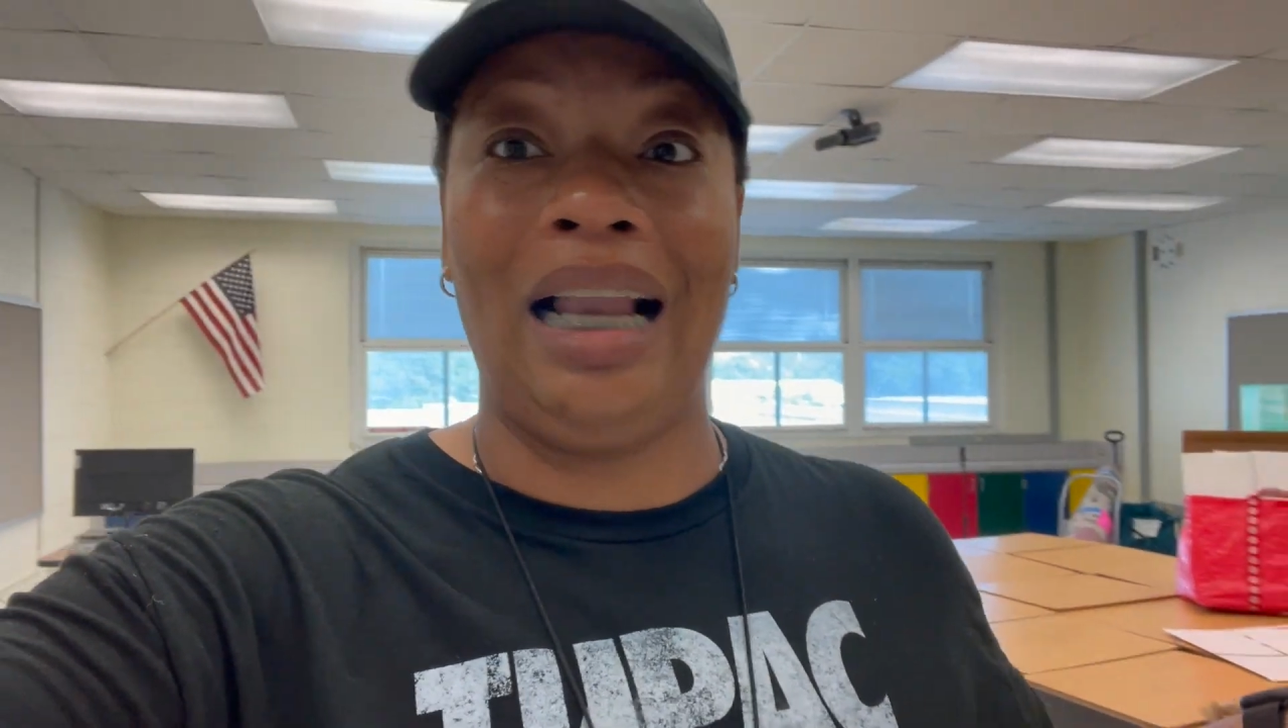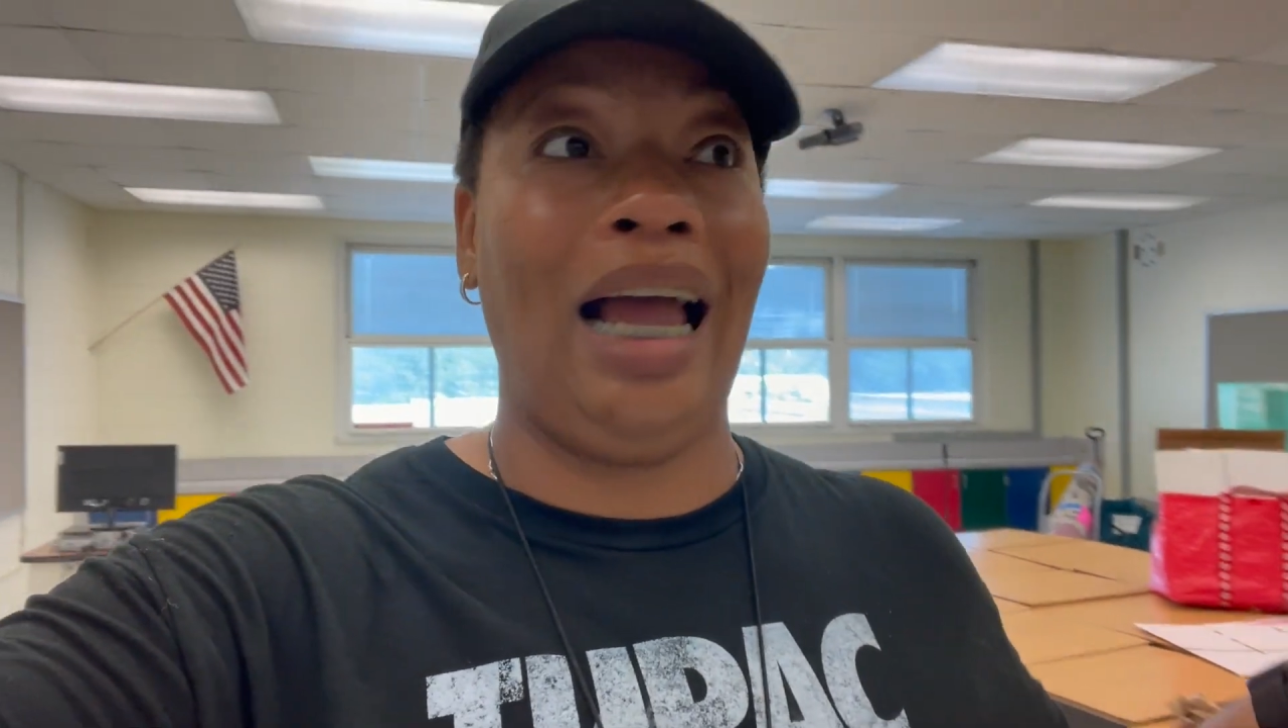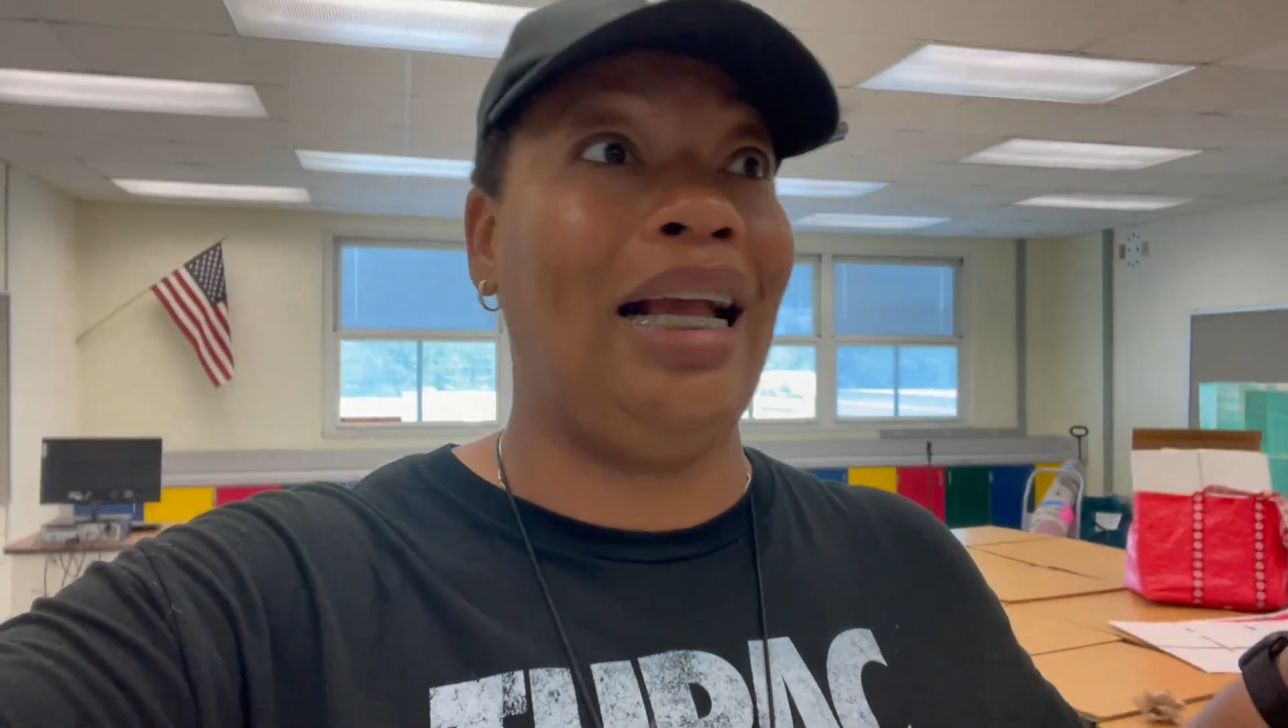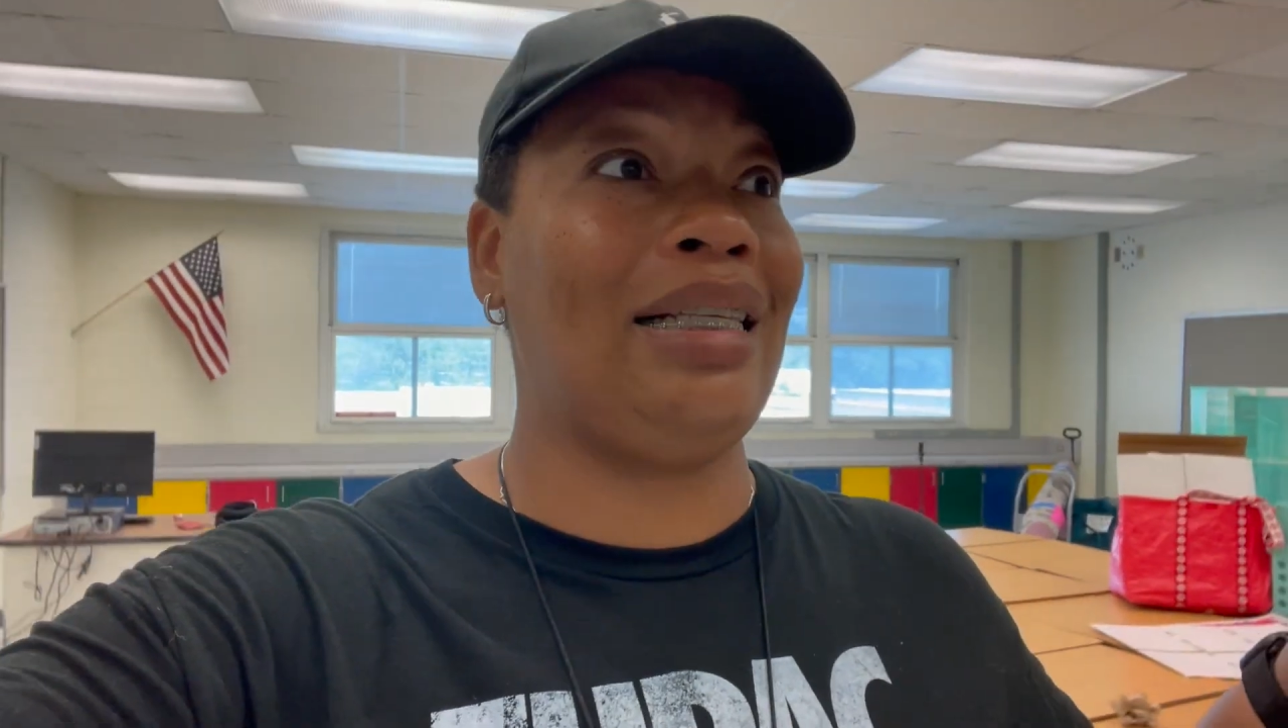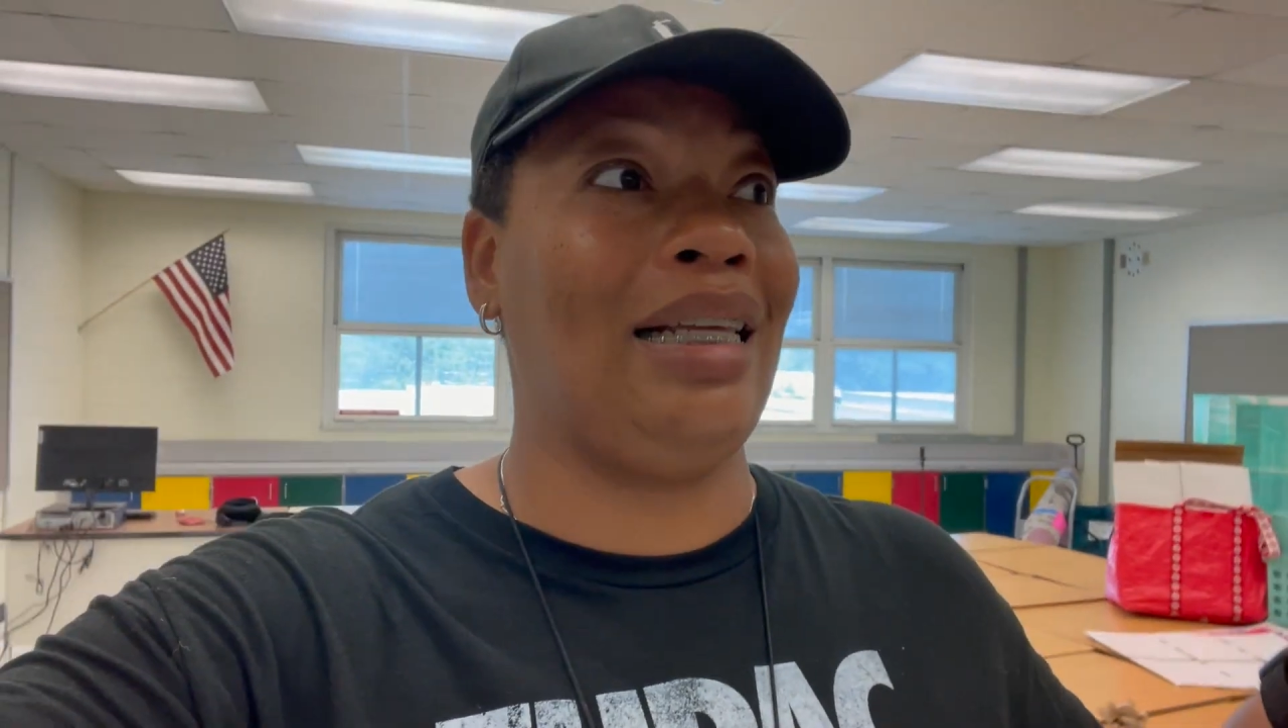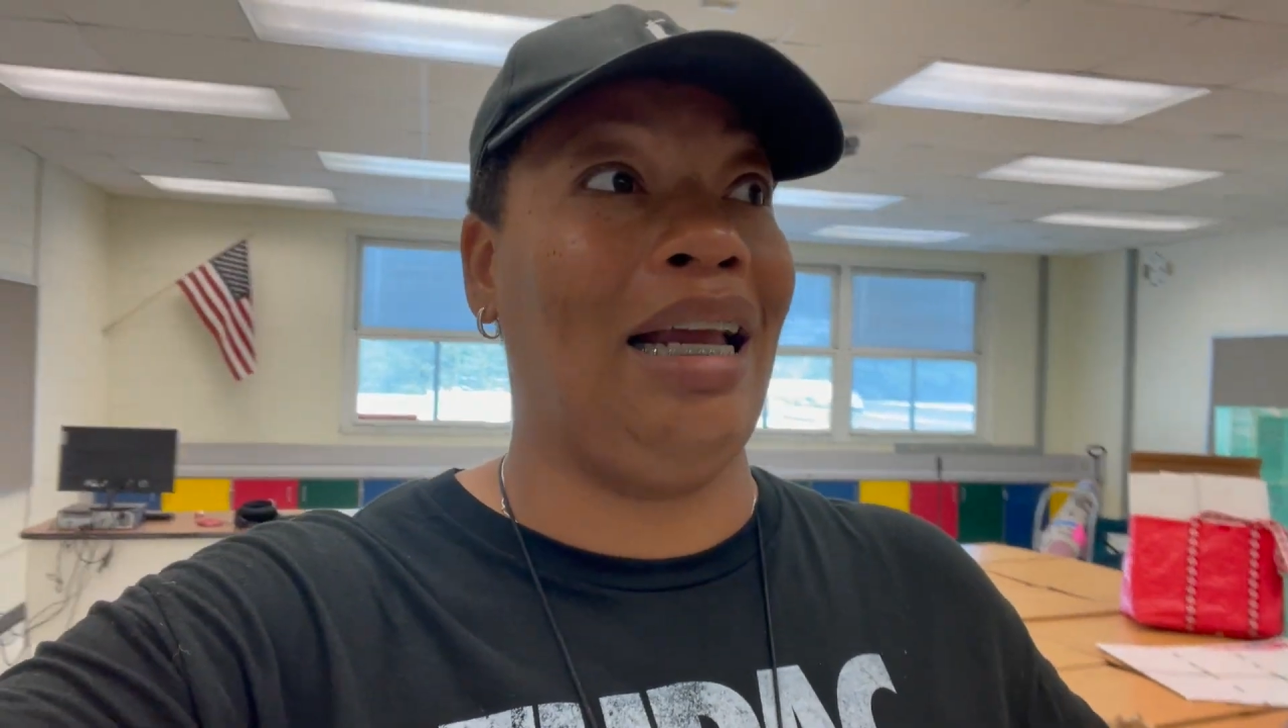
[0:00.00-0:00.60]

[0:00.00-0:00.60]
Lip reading: lights and